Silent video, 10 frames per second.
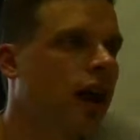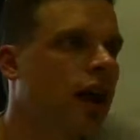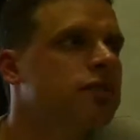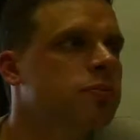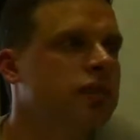
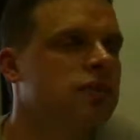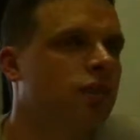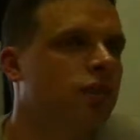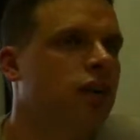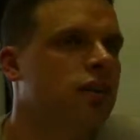
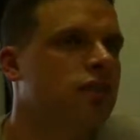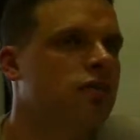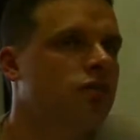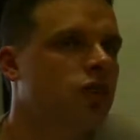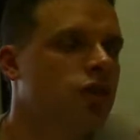unspecified
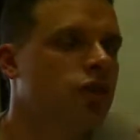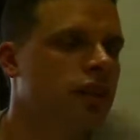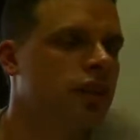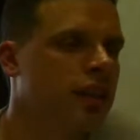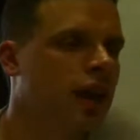for you to
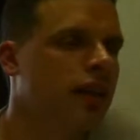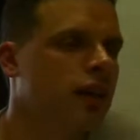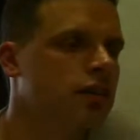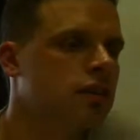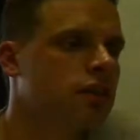fill in
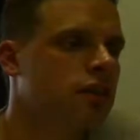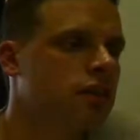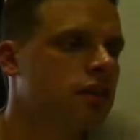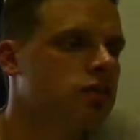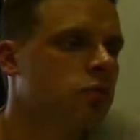later.
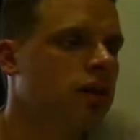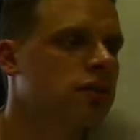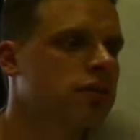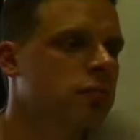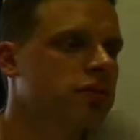That's why
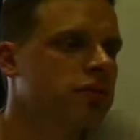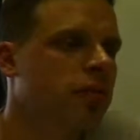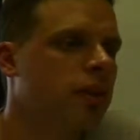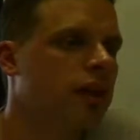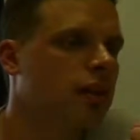it's a
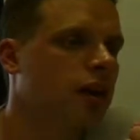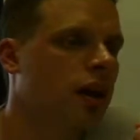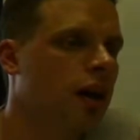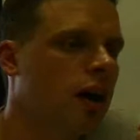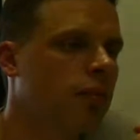parameter.
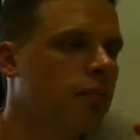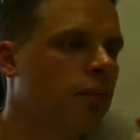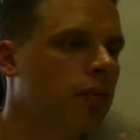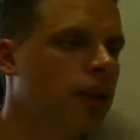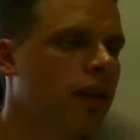
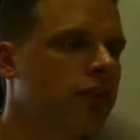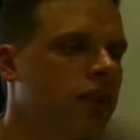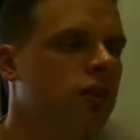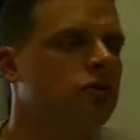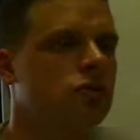But
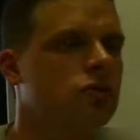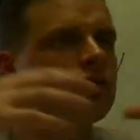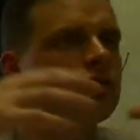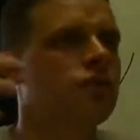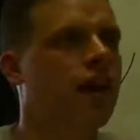everything else, all
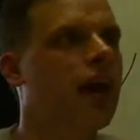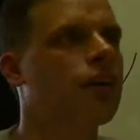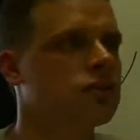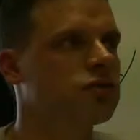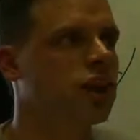the sort of
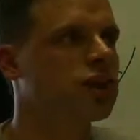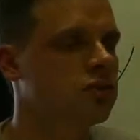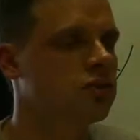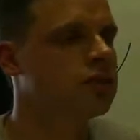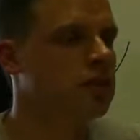outer
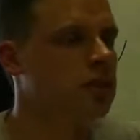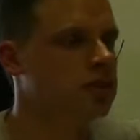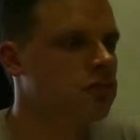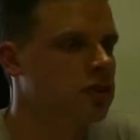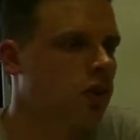structure
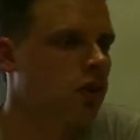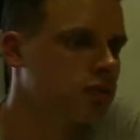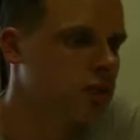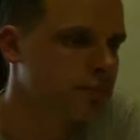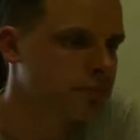is
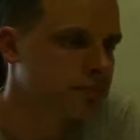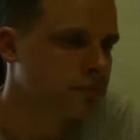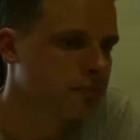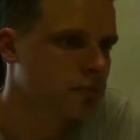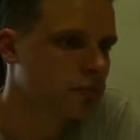resolved.
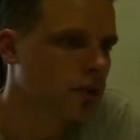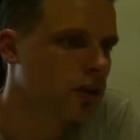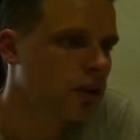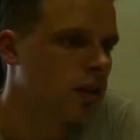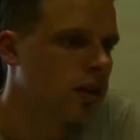
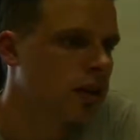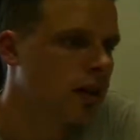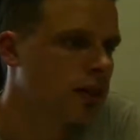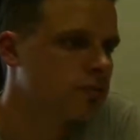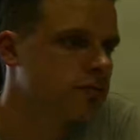
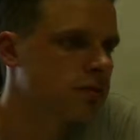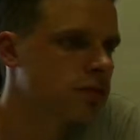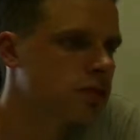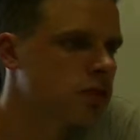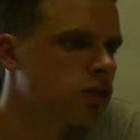Now,
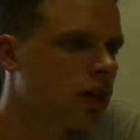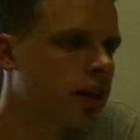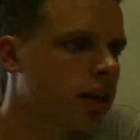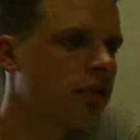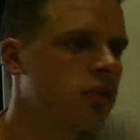just to try
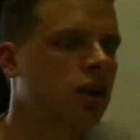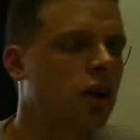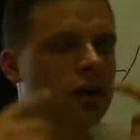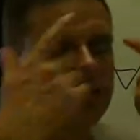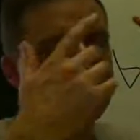and give you a
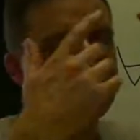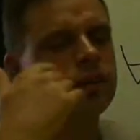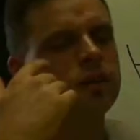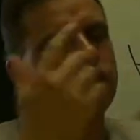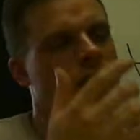kind of
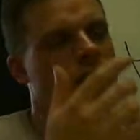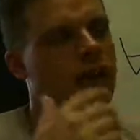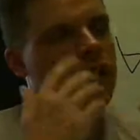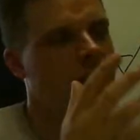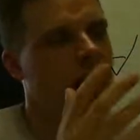an
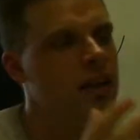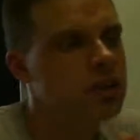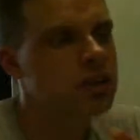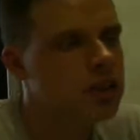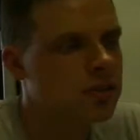
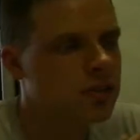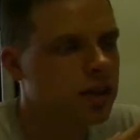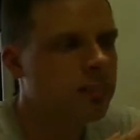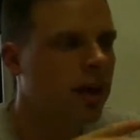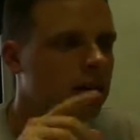analogy to
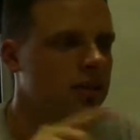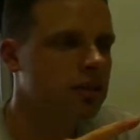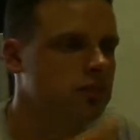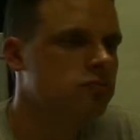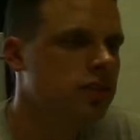think about, I've
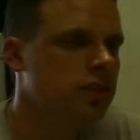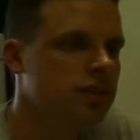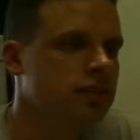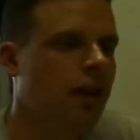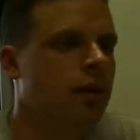just written
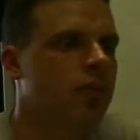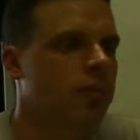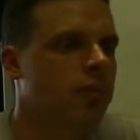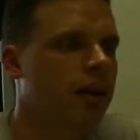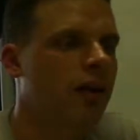the same
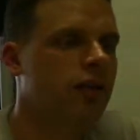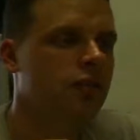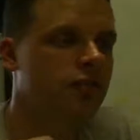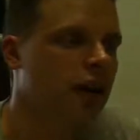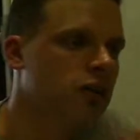thing but now at the
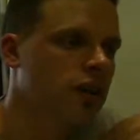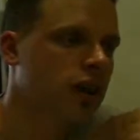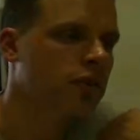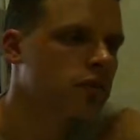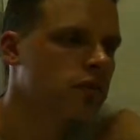value
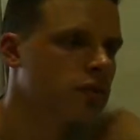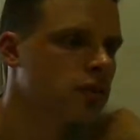level.